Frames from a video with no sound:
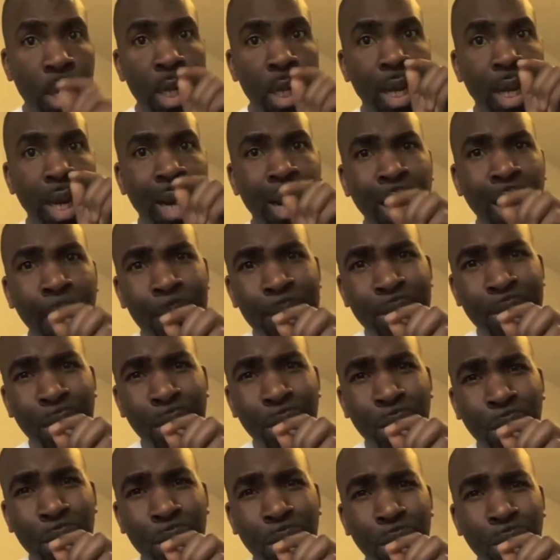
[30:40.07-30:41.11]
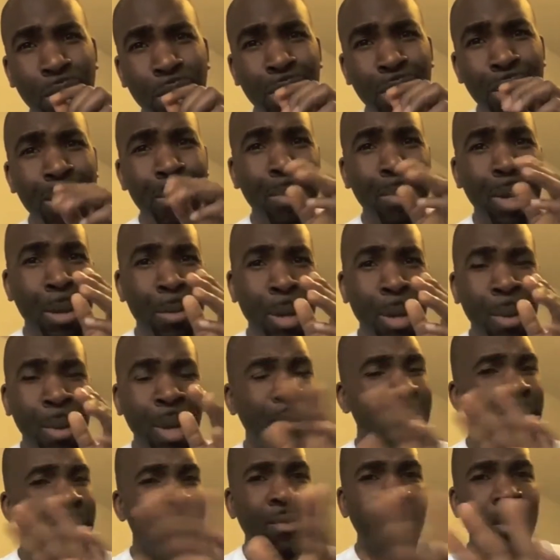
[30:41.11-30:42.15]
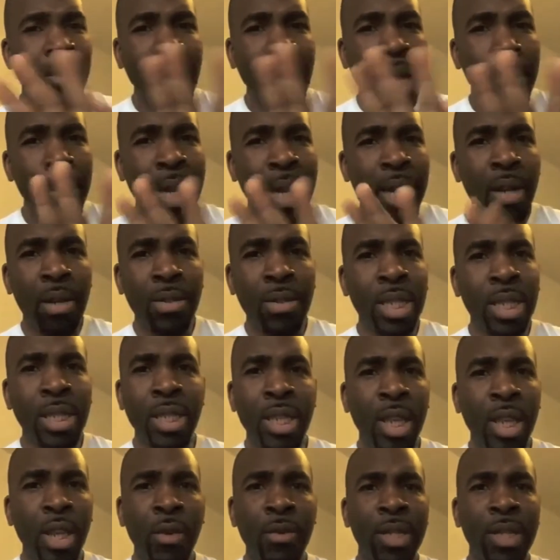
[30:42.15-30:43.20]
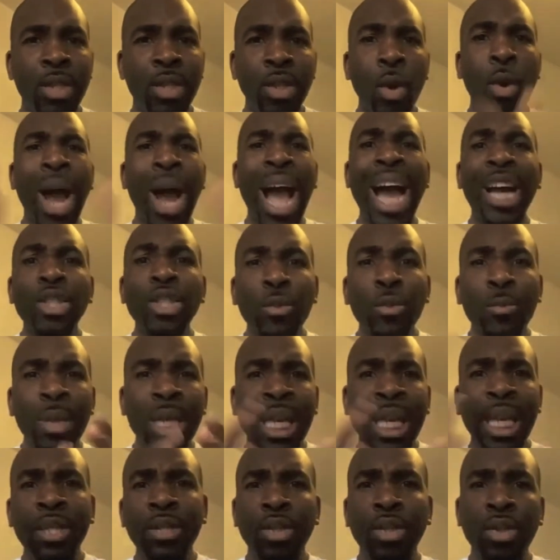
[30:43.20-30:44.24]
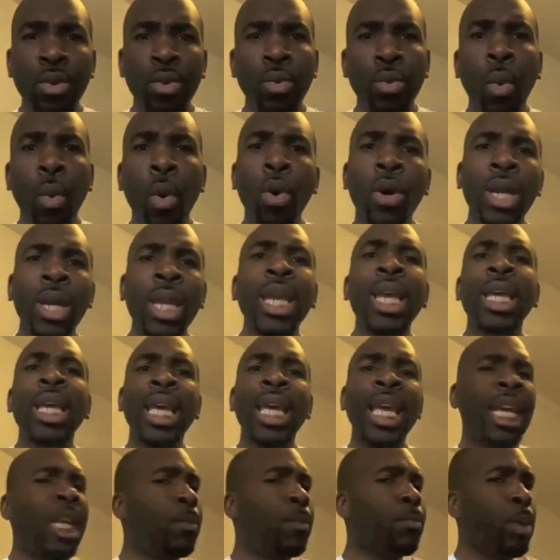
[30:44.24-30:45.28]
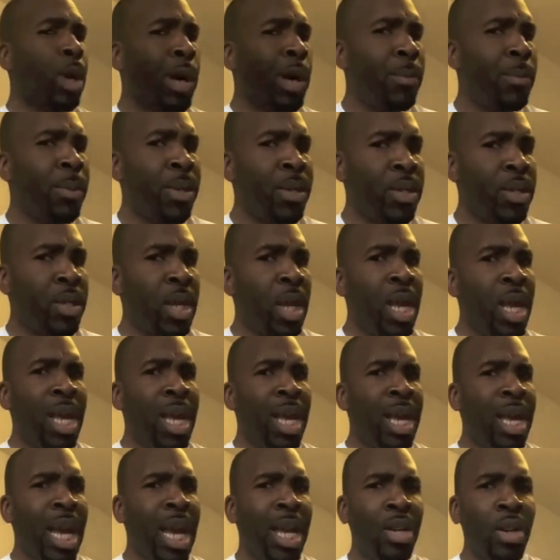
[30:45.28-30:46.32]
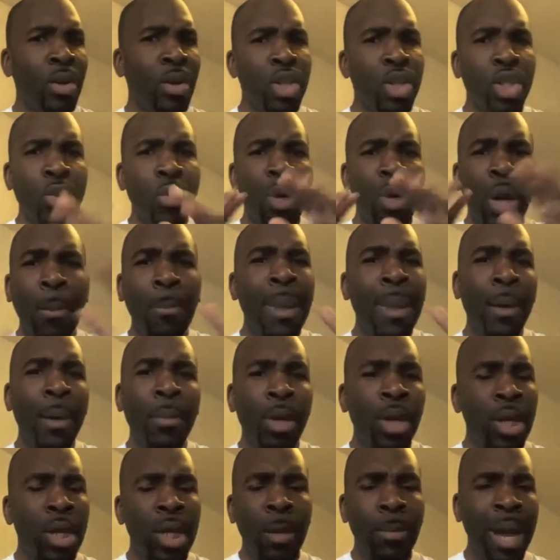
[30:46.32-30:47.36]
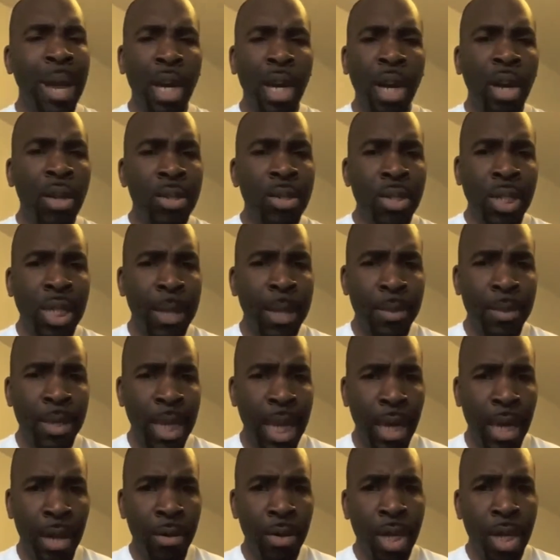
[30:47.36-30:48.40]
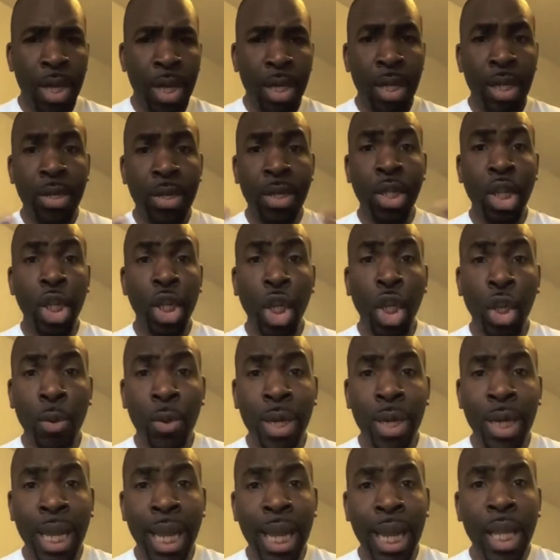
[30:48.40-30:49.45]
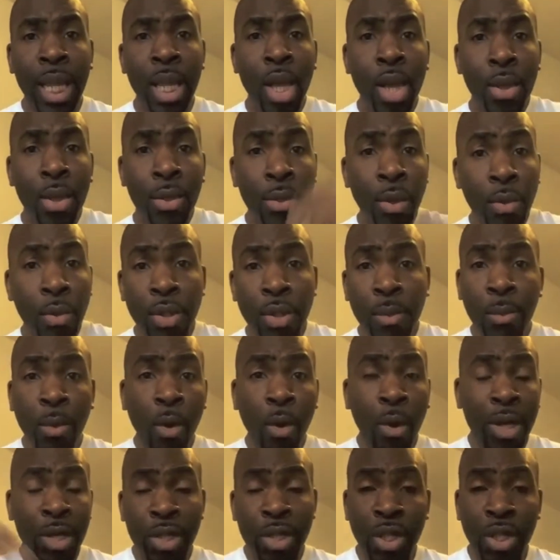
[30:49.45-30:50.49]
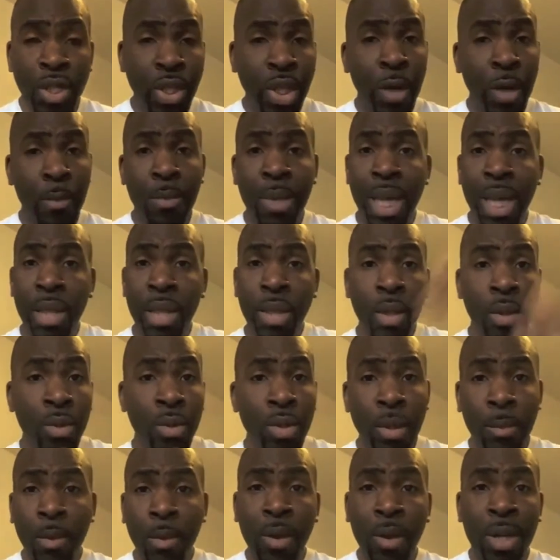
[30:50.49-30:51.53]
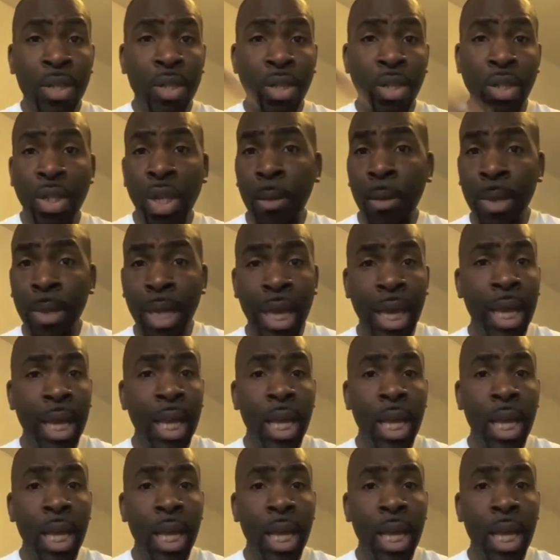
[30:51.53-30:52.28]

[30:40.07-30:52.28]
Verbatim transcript: Oh, I'm um, insecure, blah, blah, blah. Mm, forget about those insecurities. So, how do you begin to walk in purpose? I don't just want to babble on about concepts now. This is a Q&A. Throw some questions up there. Throw some questions up there.